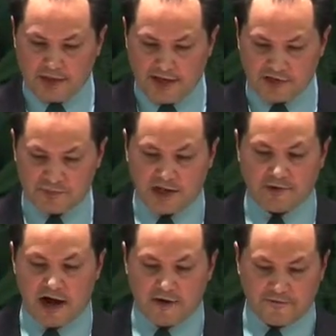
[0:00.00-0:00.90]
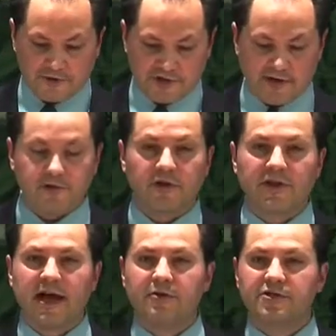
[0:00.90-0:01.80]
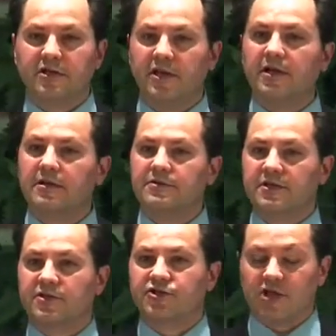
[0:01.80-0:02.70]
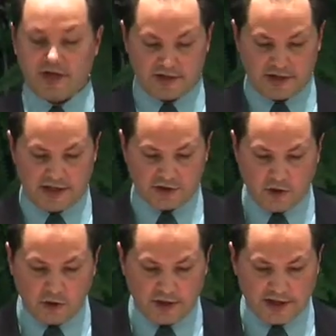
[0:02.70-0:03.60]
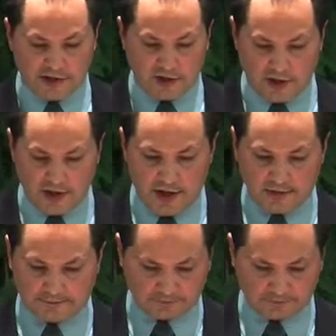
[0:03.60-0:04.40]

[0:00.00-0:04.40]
It's been around for several thousand years. It's just and it's holy and good.